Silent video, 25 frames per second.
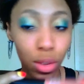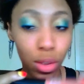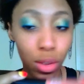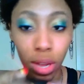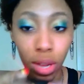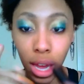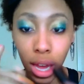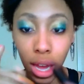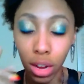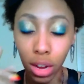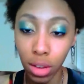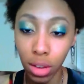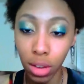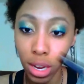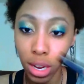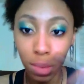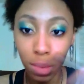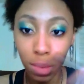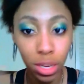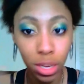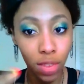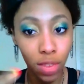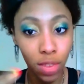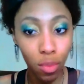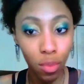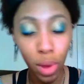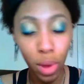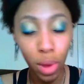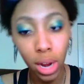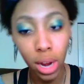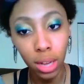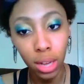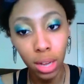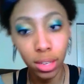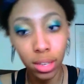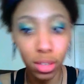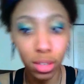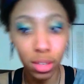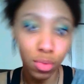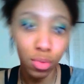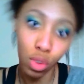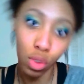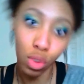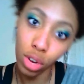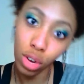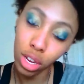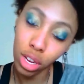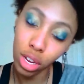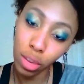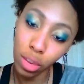so you can kind of hook it up to different products and
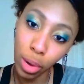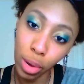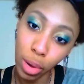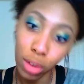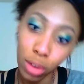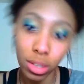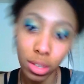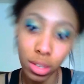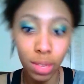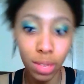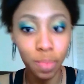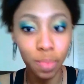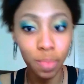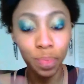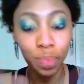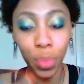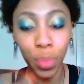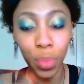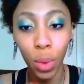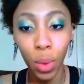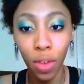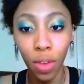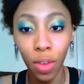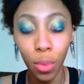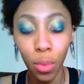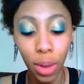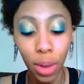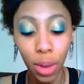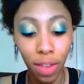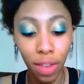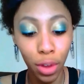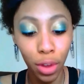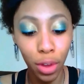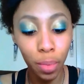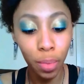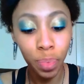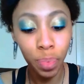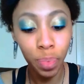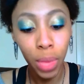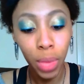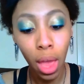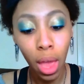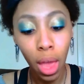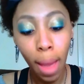throw it in your purse and whatever, whatever.